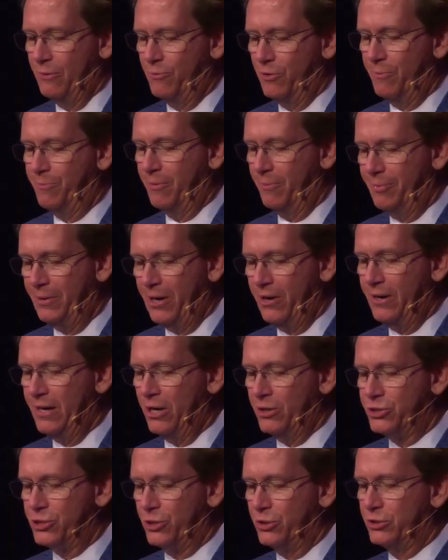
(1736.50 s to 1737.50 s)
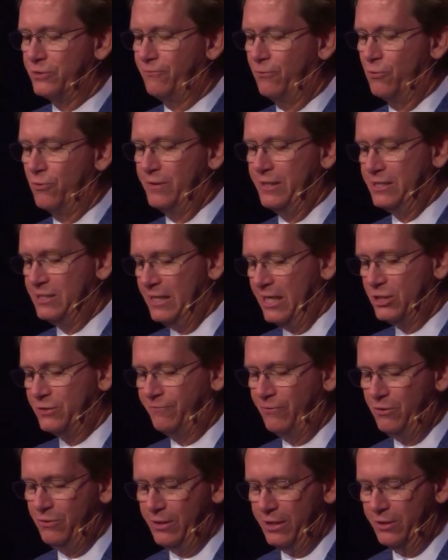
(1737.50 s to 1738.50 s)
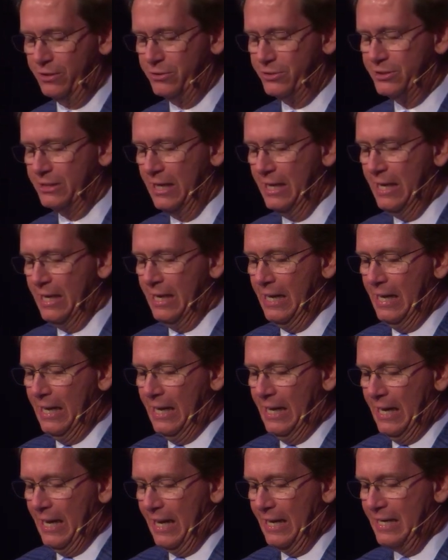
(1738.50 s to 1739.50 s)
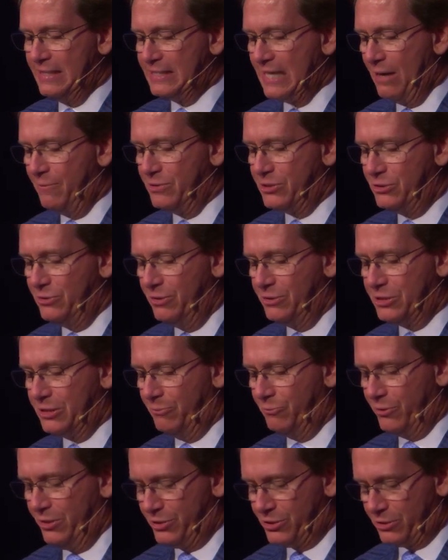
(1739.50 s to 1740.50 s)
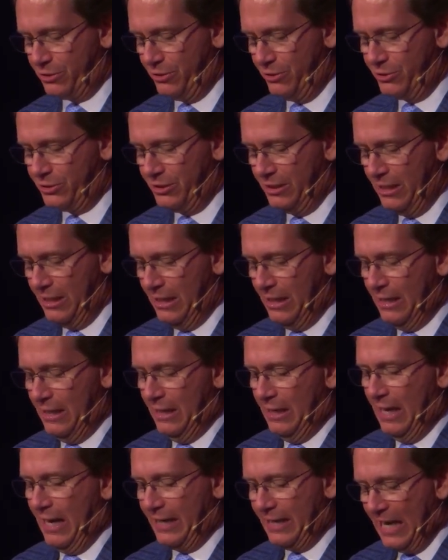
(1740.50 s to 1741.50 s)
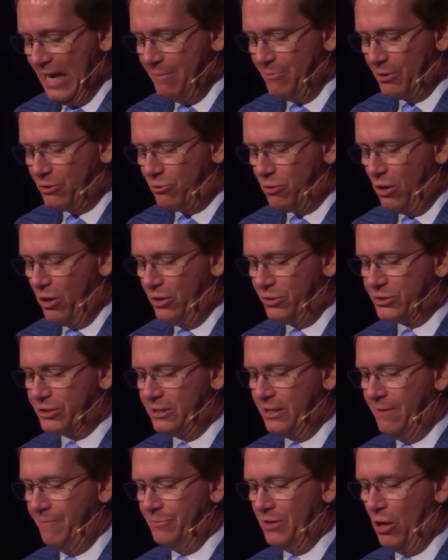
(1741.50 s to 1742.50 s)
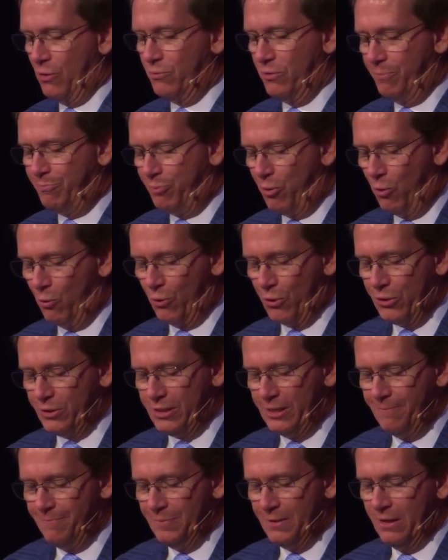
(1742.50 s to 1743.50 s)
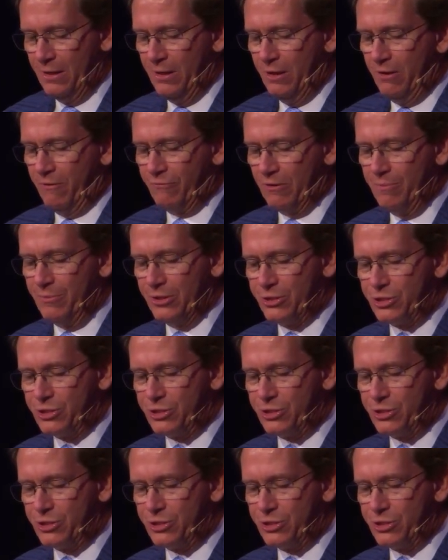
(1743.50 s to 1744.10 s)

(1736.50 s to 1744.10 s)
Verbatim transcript: we're preparing our church for these next few years. And as I was doing some research, I came across a report from the